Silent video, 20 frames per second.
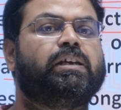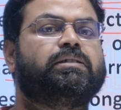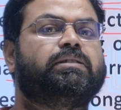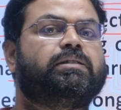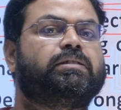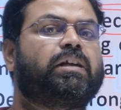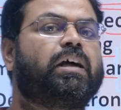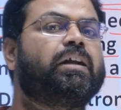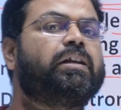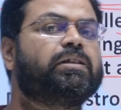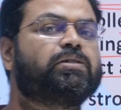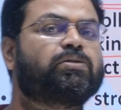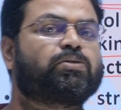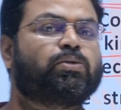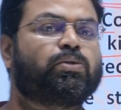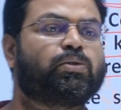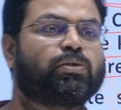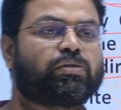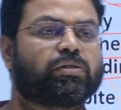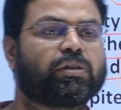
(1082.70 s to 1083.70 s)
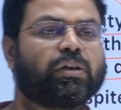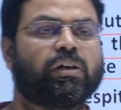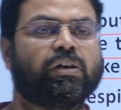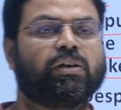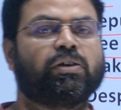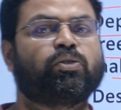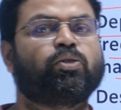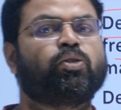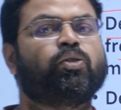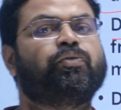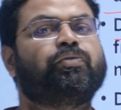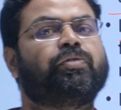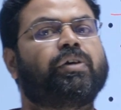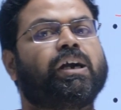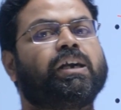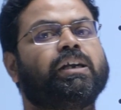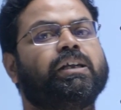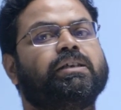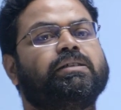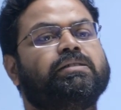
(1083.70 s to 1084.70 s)
extra resource to
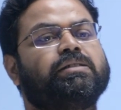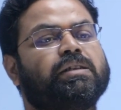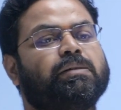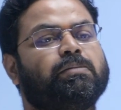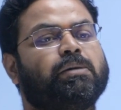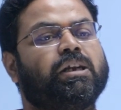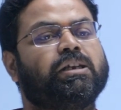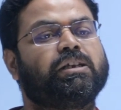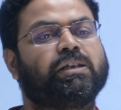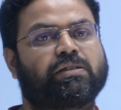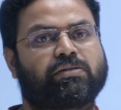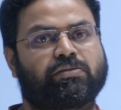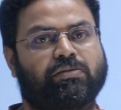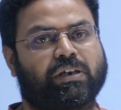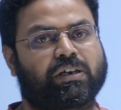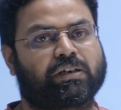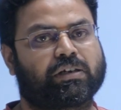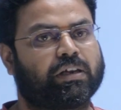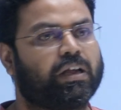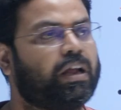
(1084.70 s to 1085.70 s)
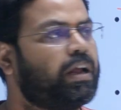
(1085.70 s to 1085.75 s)
fund his rebellious work.